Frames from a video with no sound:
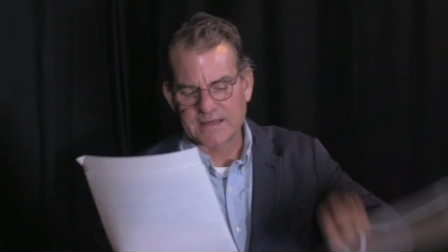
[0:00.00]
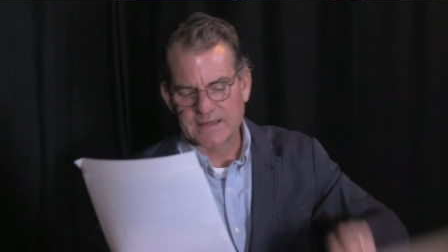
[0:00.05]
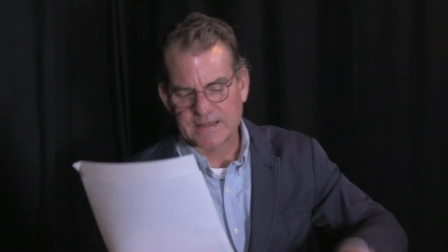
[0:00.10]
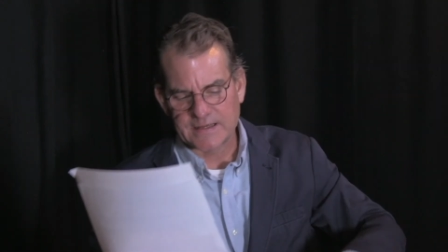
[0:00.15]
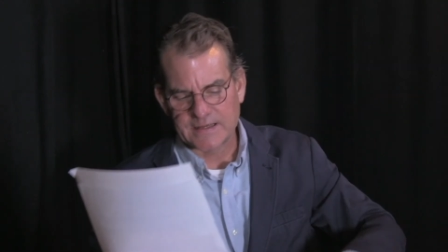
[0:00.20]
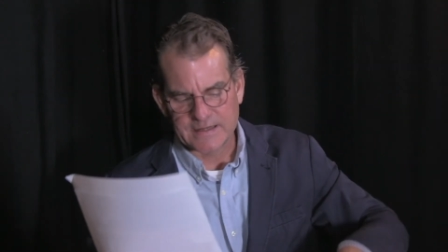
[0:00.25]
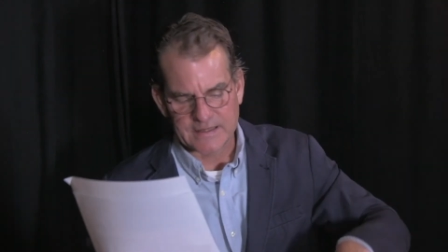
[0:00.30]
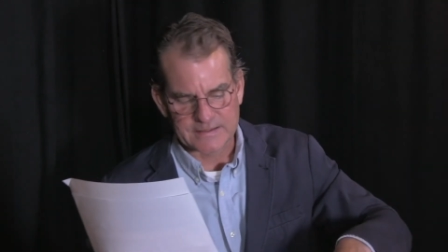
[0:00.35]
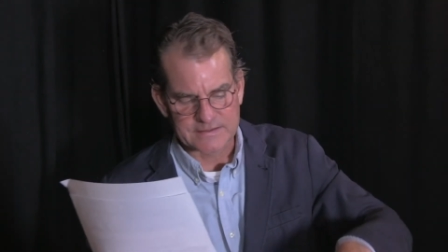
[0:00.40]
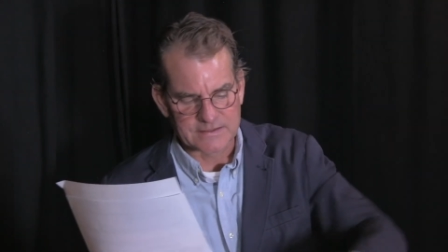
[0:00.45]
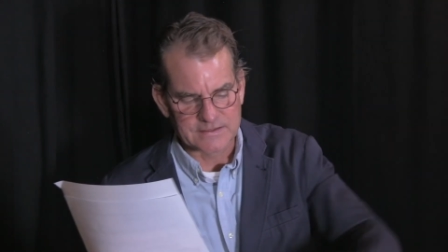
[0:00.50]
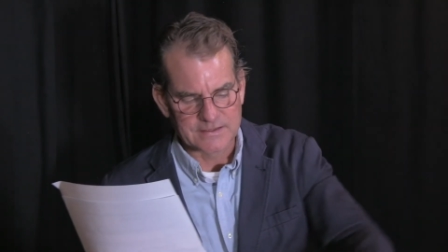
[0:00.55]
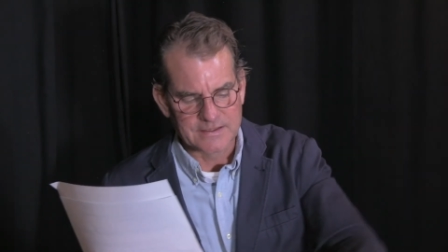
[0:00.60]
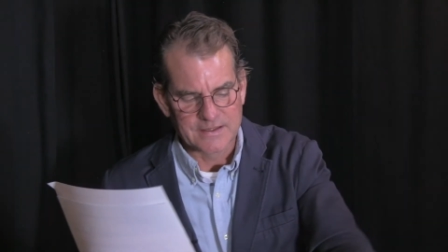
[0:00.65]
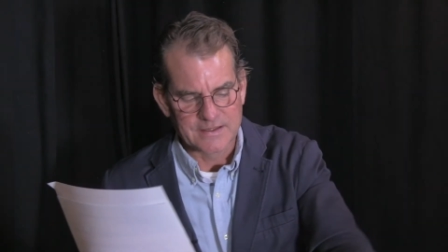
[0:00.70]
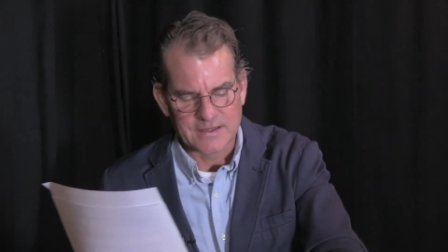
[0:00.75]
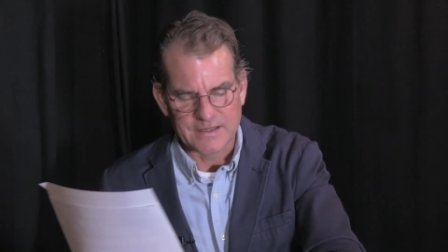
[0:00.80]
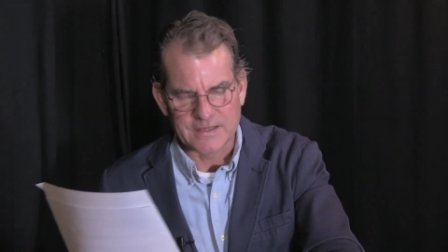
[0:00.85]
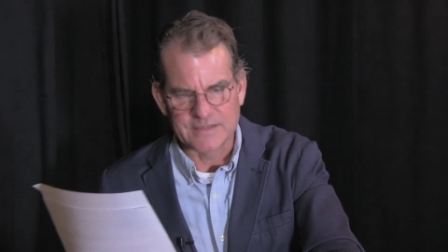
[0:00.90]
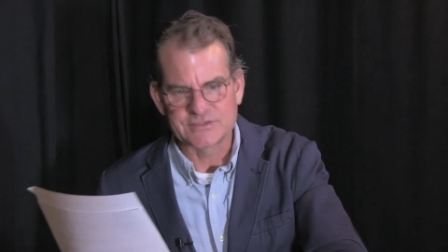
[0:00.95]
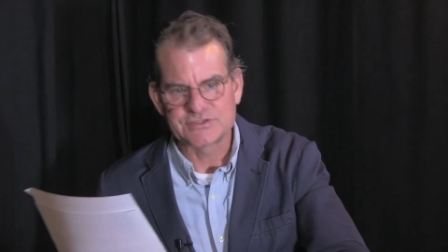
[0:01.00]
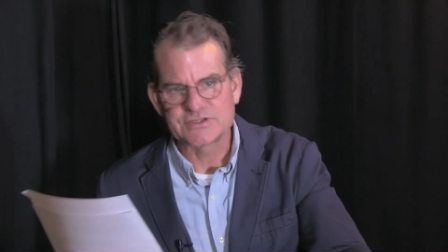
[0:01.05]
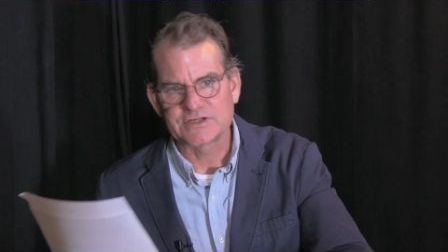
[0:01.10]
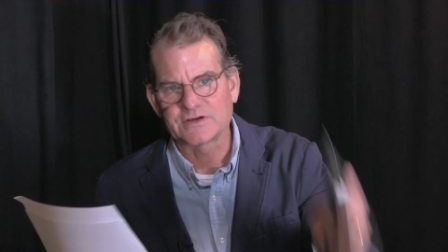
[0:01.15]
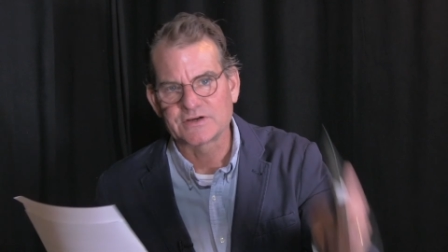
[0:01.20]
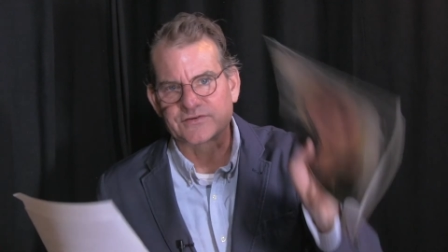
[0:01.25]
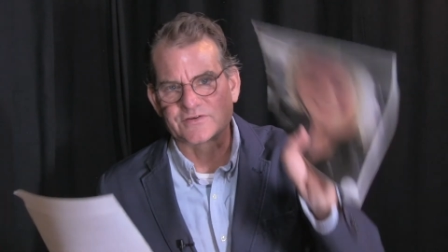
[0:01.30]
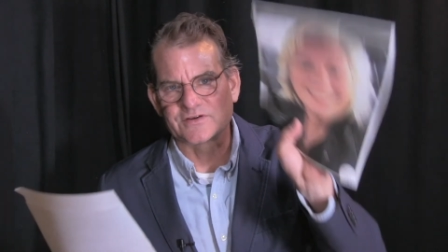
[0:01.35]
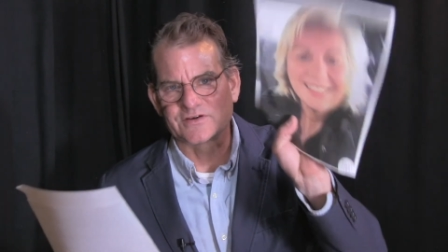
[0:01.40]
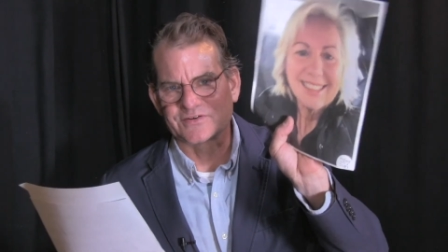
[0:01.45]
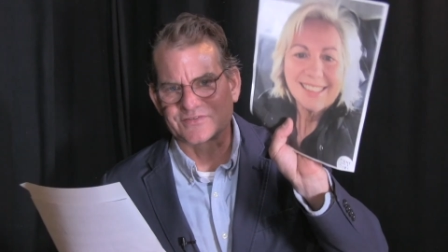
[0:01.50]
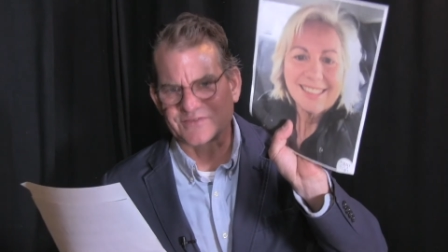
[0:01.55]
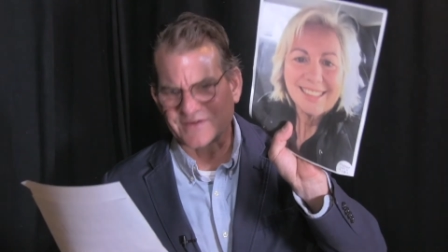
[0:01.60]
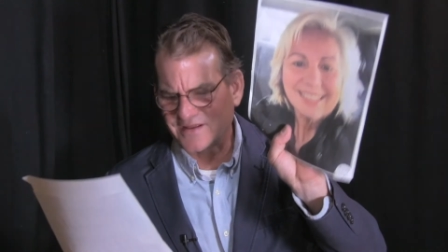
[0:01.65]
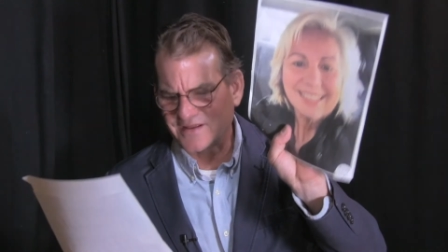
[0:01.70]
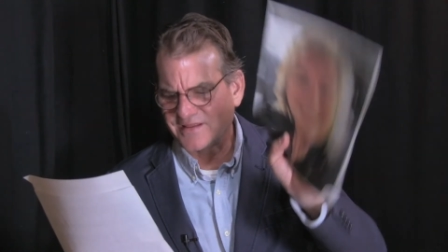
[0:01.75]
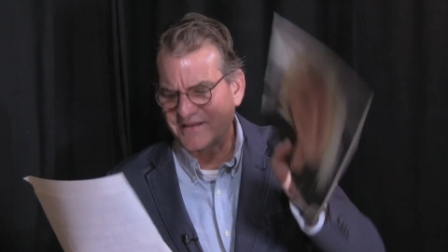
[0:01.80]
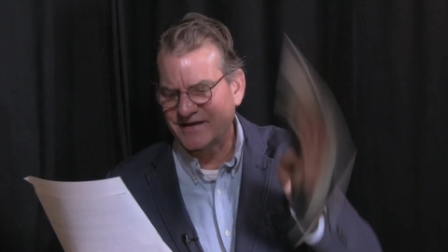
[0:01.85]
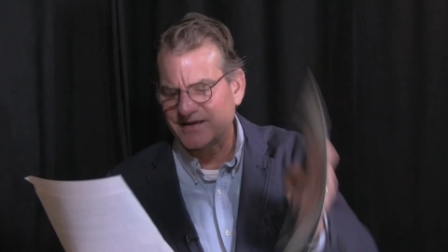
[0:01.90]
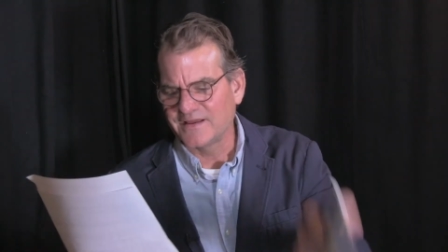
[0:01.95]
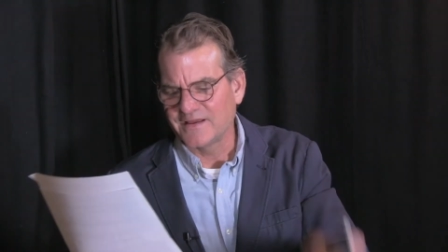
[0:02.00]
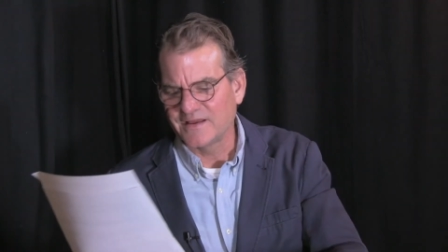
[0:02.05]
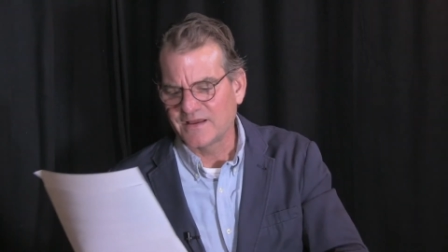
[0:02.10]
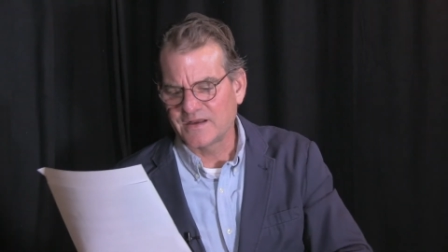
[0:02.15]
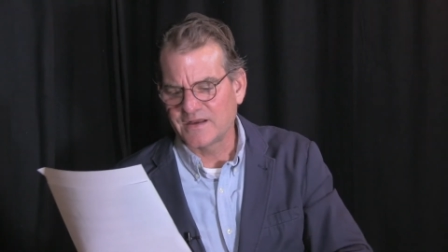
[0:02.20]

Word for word: I, got nothing, and she goes, he goes, really?